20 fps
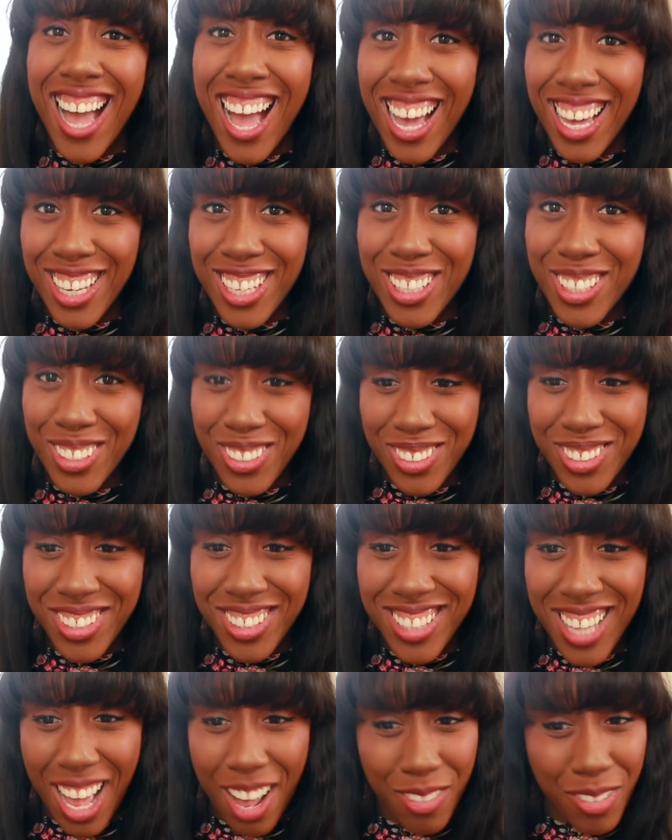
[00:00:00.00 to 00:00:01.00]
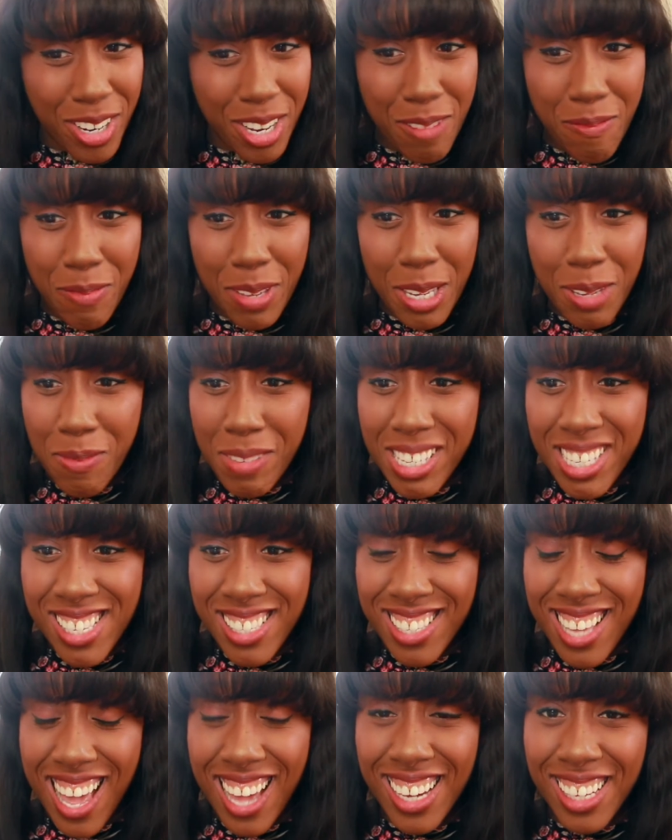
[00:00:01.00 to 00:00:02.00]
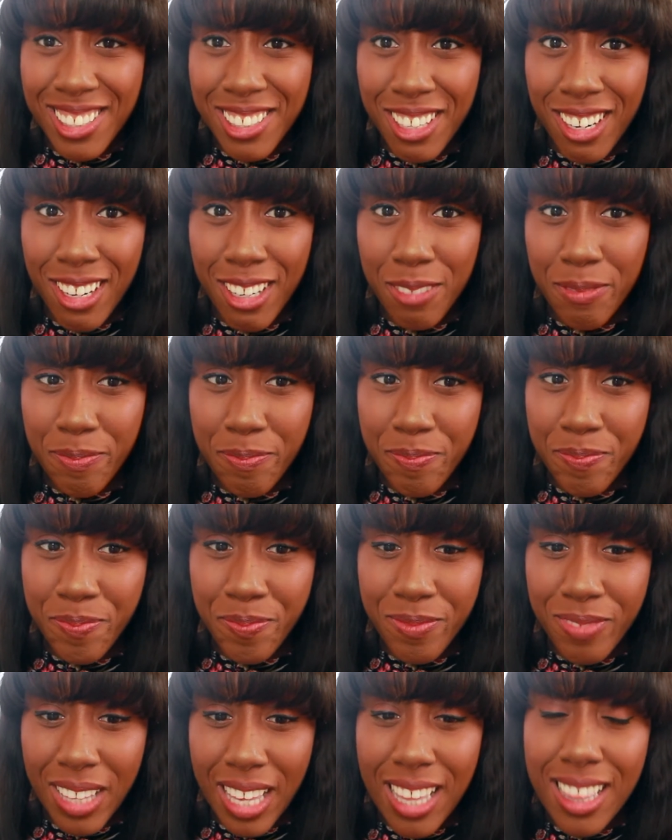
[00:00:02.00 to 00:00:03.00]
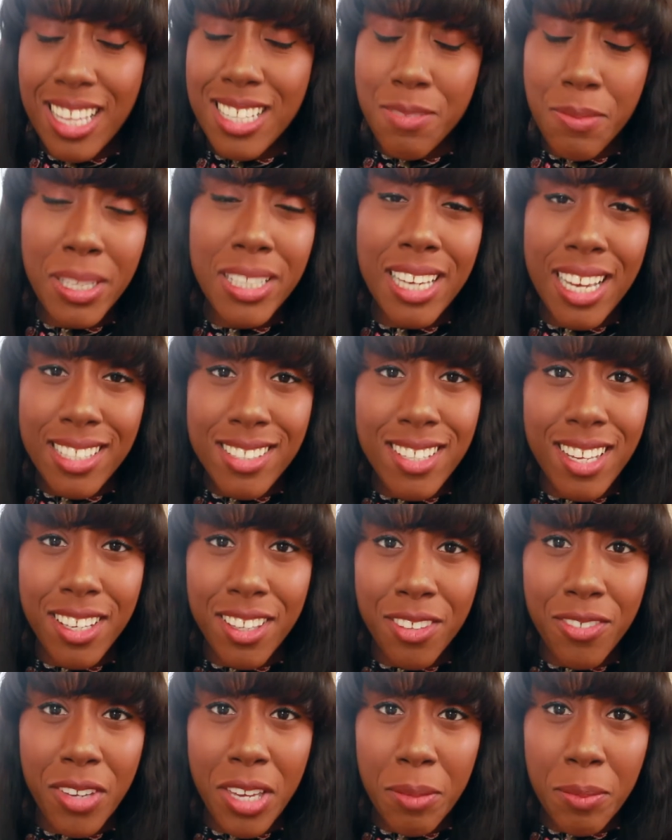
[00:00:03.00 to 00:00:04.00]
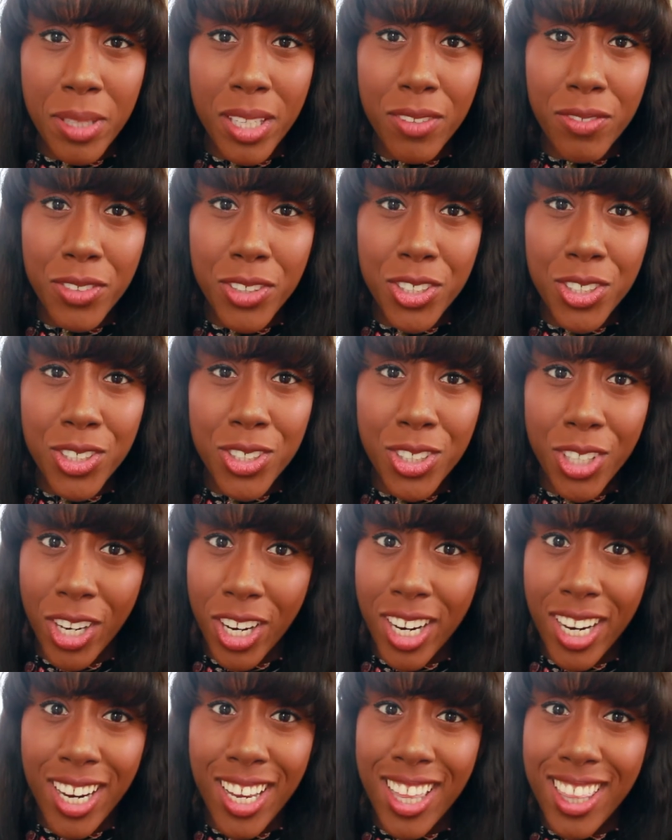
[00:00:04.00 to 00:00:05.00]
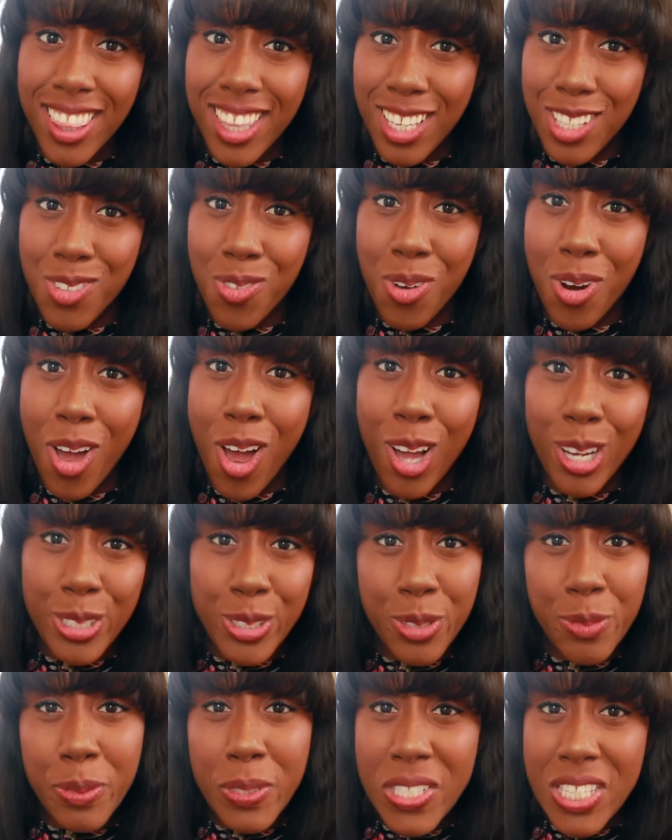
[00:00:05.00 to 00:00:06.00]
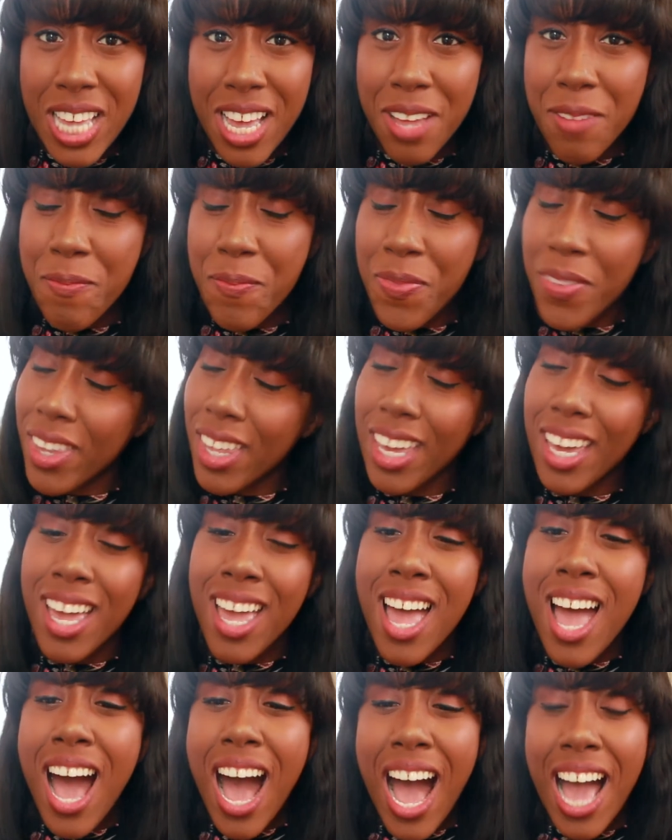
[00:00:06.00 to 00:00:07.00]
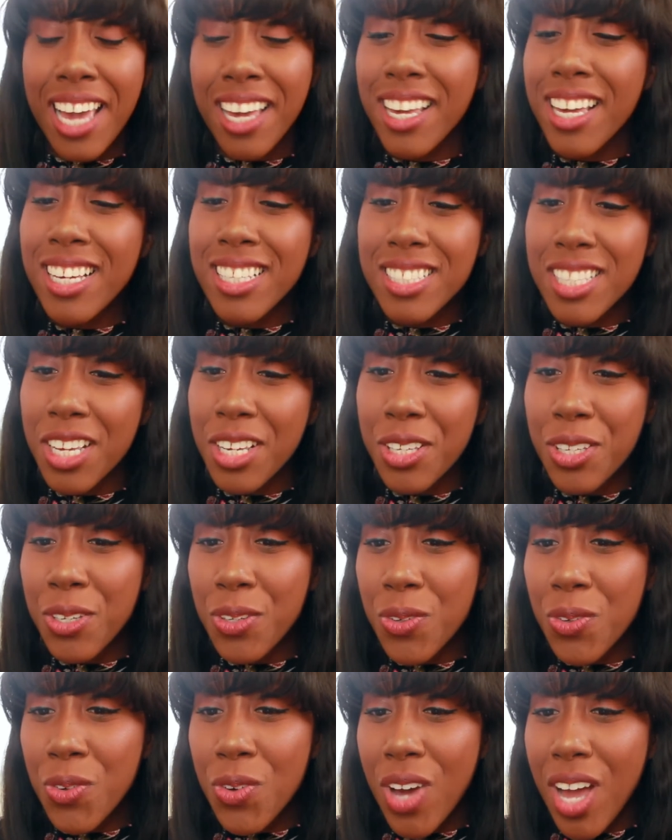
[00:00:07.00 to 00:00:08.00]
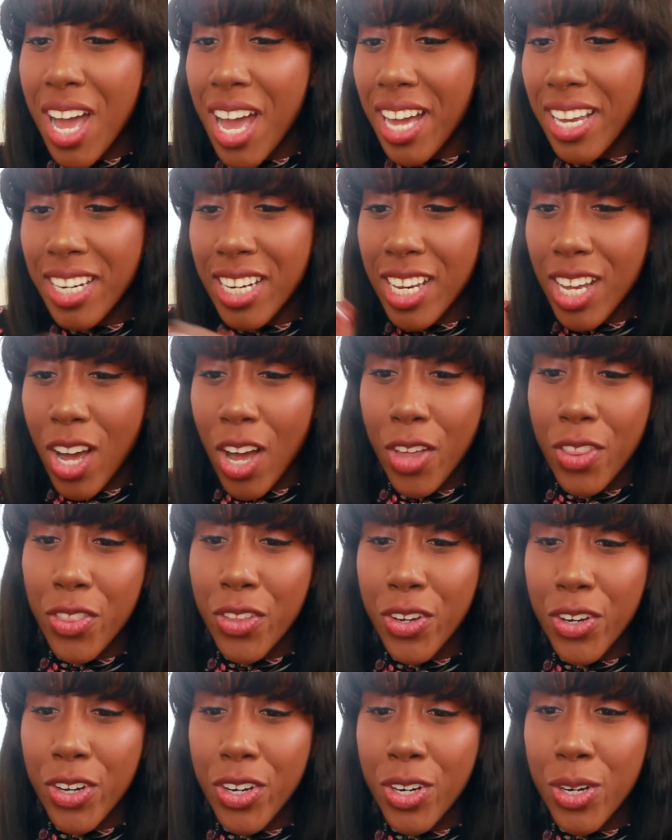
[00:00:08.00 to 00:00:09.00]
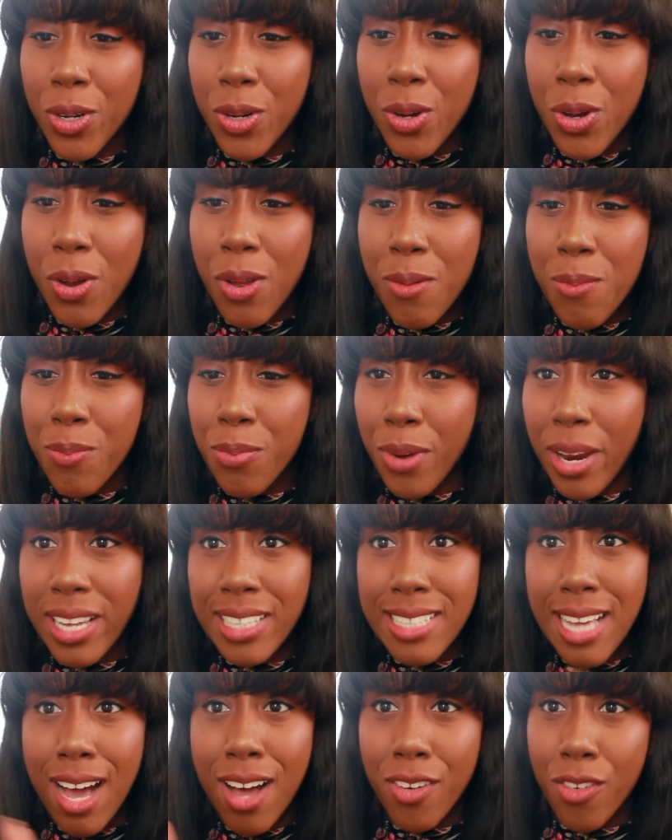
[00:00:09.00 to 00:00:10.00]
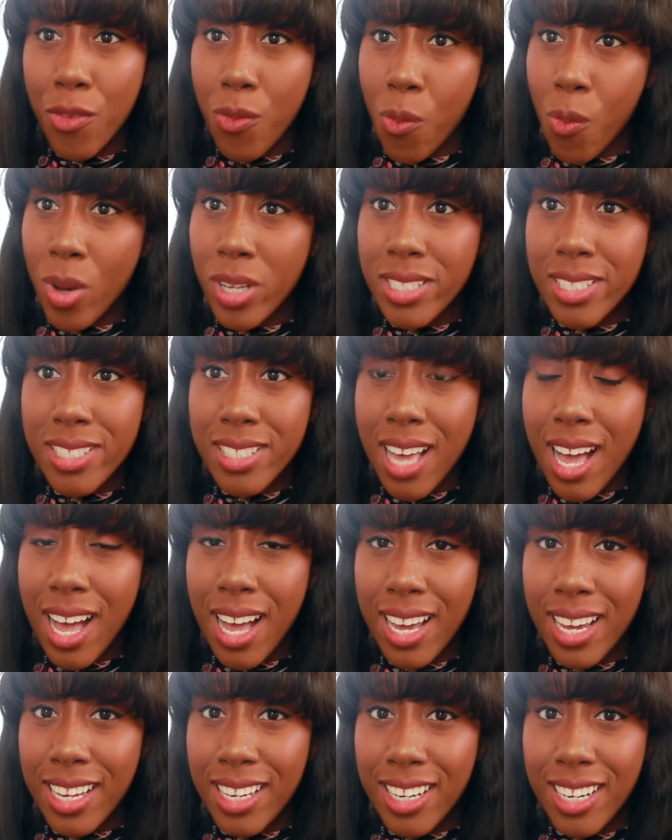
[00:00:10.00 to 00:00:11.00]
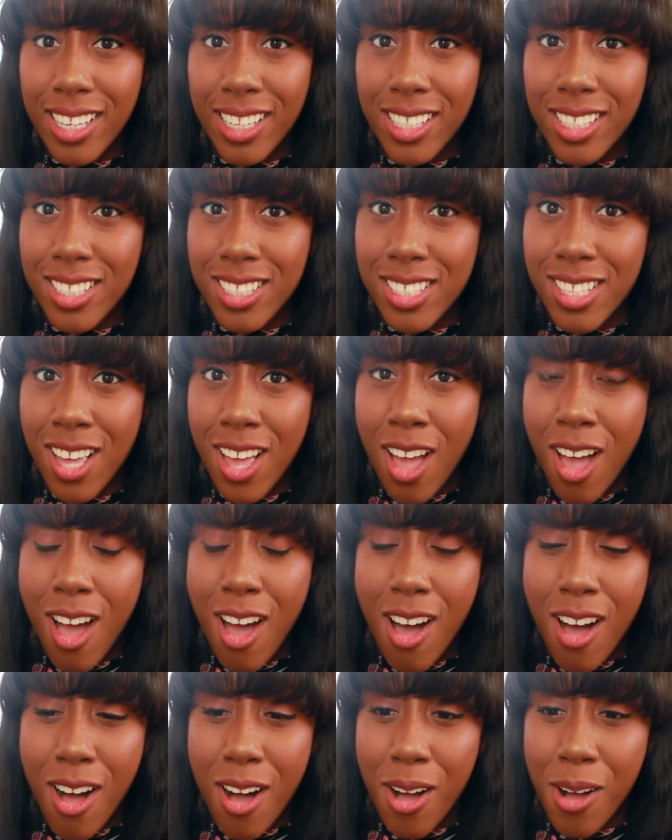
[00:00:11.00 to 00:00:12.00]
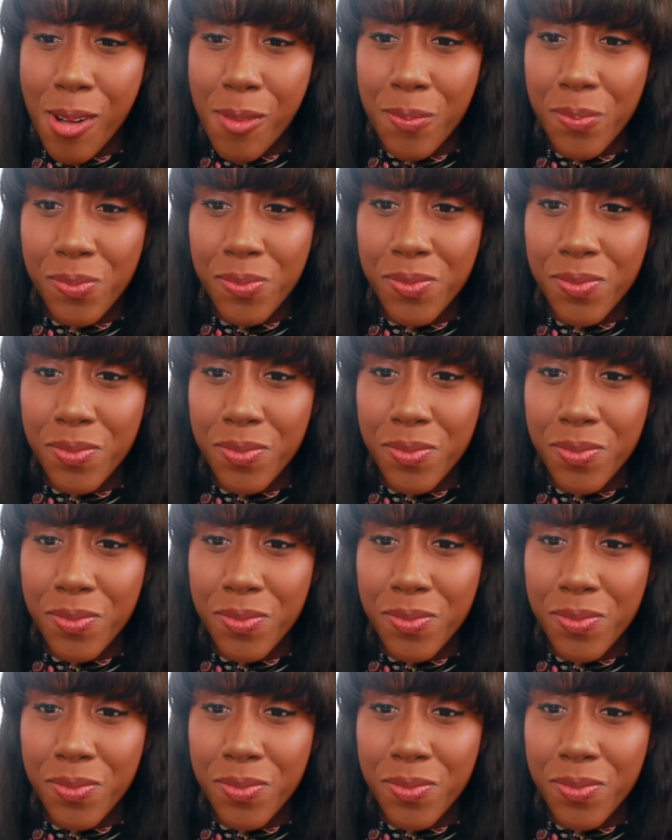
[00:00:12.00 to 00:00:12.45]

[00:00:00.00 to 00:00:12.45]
I googled African pygmies and um, that's my dad's side of the family for sure. That's 100%. Like I can't tell you any other break down what side is um,